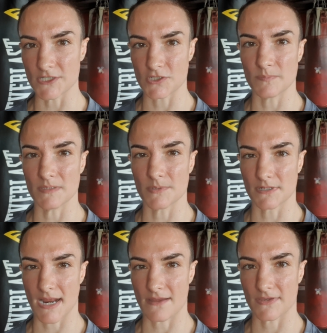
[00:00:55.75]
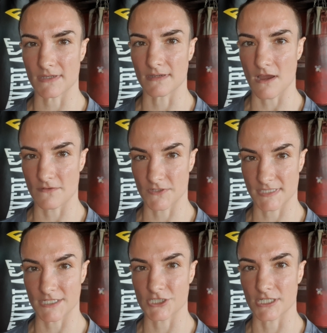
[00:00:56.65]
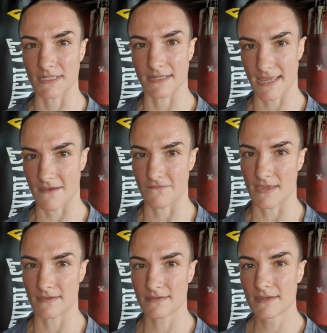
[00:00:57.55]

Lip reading: two people are having a conversation in a cafe.